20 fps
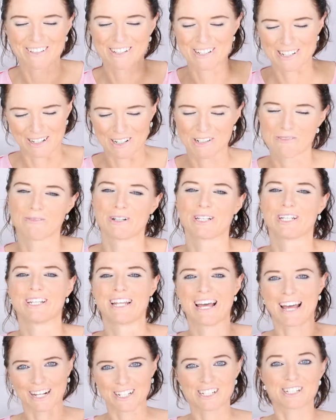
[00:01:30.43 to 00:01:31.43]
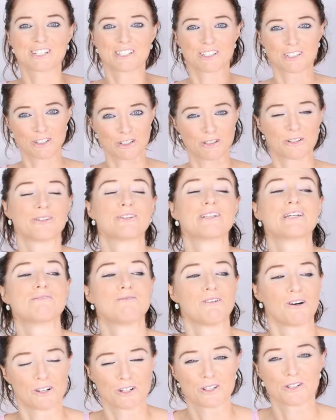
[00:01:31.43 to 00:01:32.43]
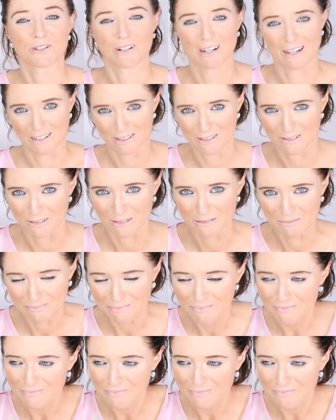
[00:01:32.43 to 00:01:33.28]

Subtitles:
the judgment and actually just truly watch your classroom.